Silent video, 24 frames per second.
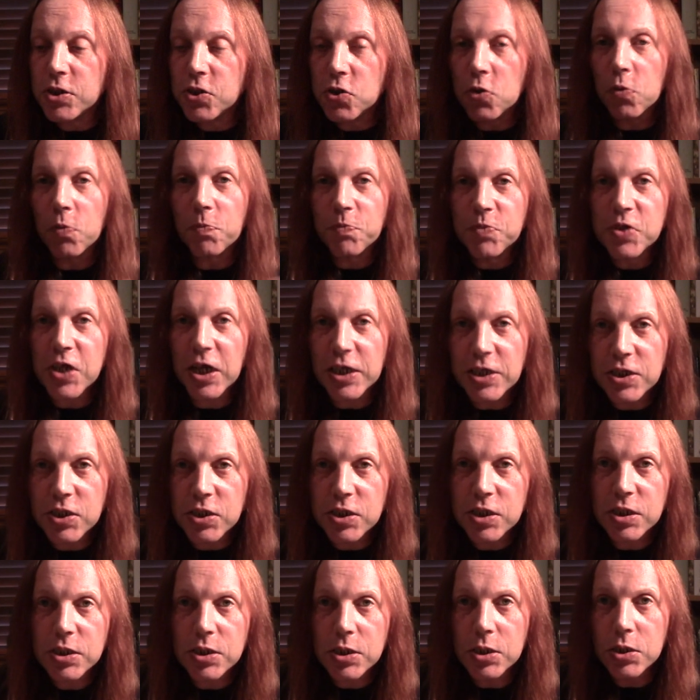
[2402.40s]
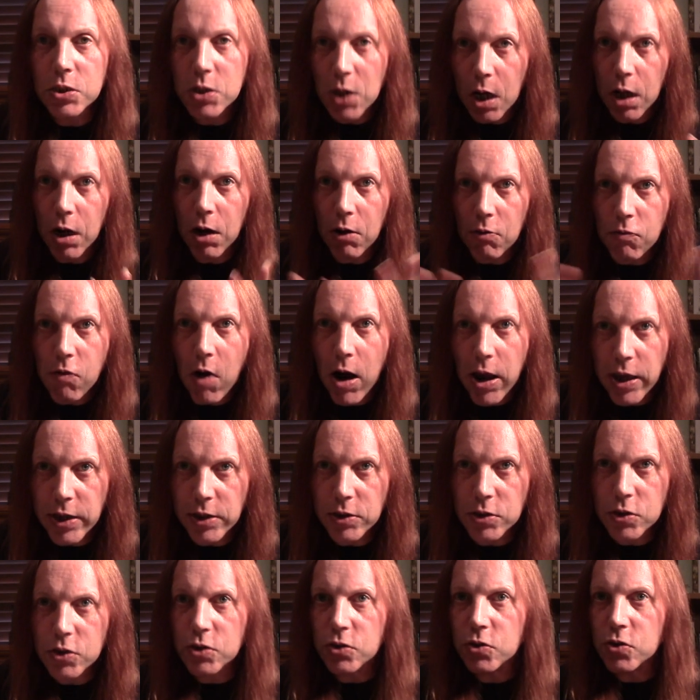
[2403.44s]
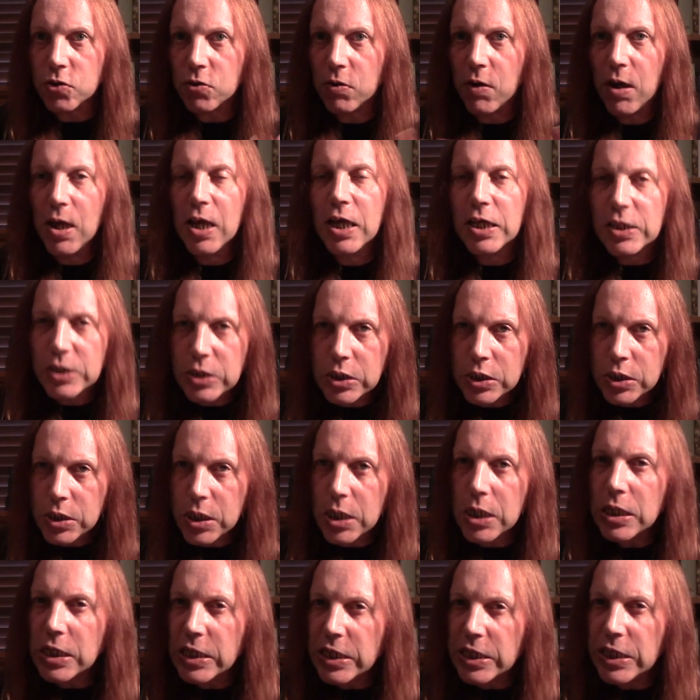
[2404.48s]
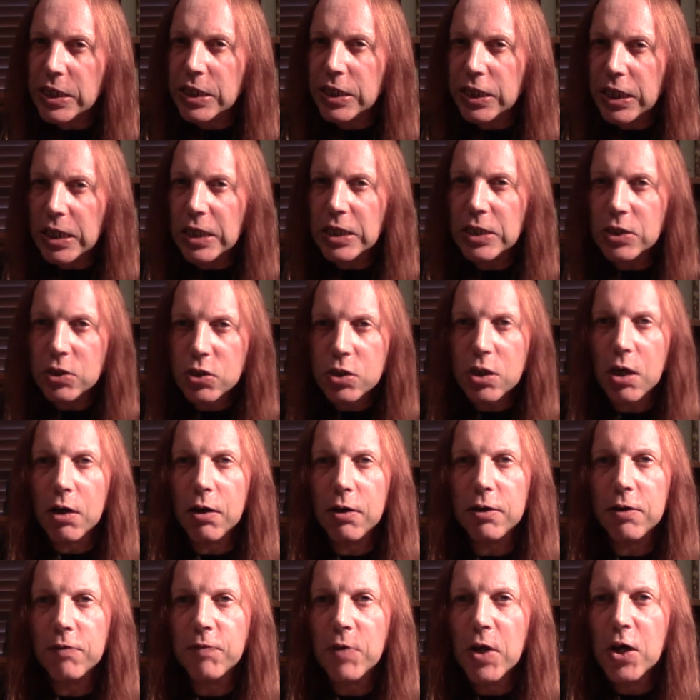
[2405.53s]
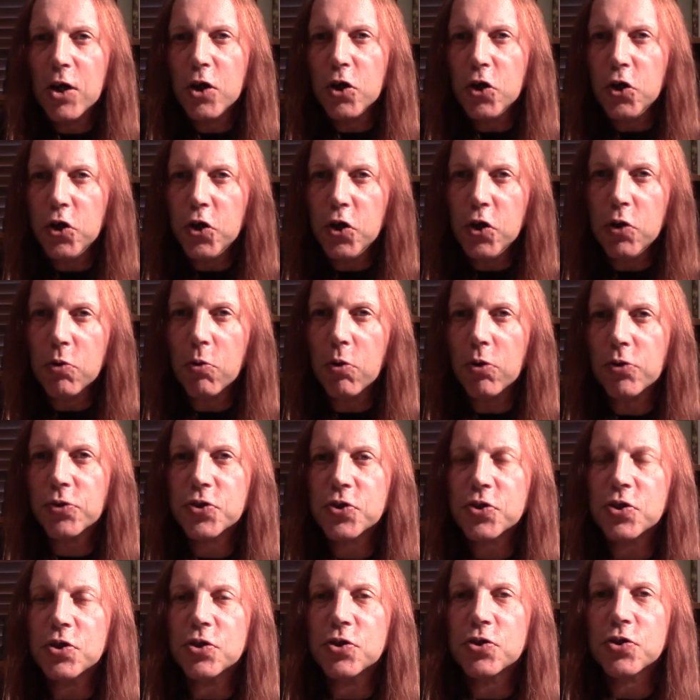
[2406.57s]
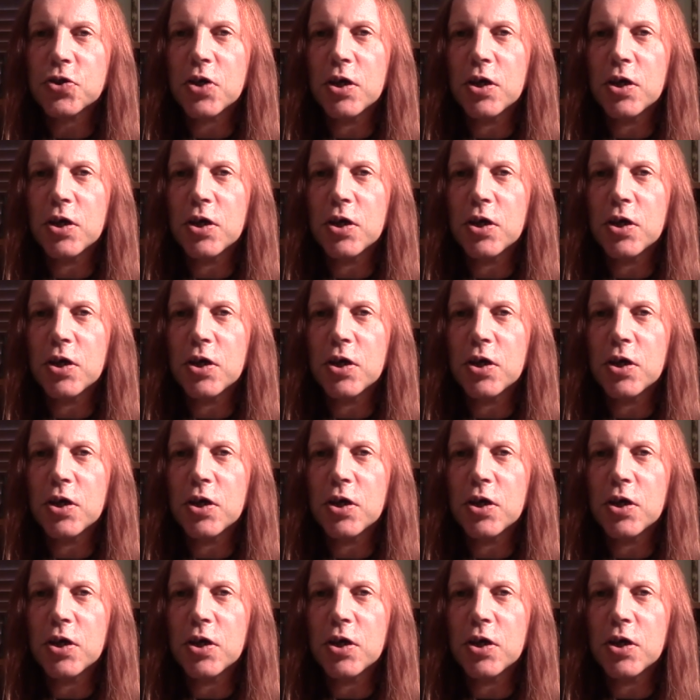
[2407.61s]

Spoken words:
sort of taste this entire range and sort of see these kind of nuances.